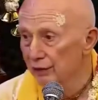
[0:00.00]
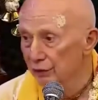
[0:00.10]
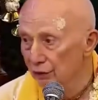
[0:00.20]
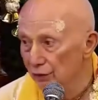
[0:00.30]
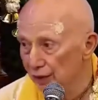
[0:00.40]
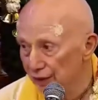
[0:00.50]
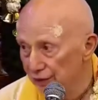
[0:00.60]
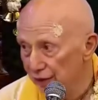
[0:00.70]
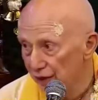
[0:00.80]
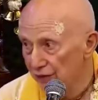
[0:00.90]
do what
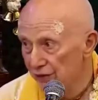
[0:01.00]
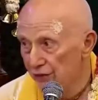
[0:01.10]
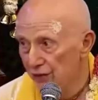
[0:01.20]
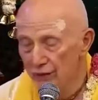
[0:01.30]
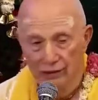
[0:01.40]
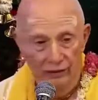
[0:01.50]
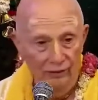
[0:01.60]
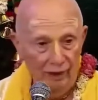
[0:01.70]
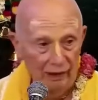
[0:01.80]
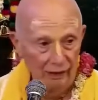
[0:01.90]
is necessary to
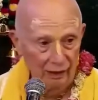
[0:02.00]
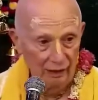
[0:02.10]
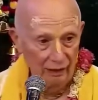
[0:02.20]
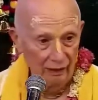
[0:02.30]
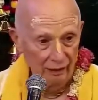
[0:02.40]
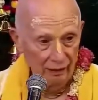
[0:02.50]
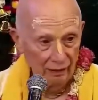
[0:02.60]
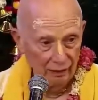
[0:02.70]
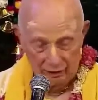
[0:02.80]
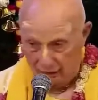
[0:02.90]
maintain
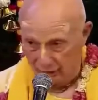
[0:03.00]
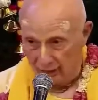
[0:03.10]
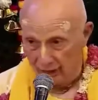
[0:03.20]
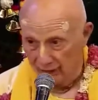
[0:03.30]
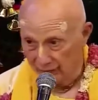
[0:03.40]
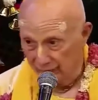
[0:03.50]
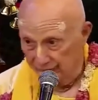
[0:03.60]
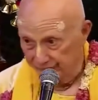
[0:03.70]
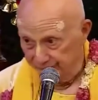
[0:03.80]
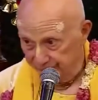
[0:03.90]
good health.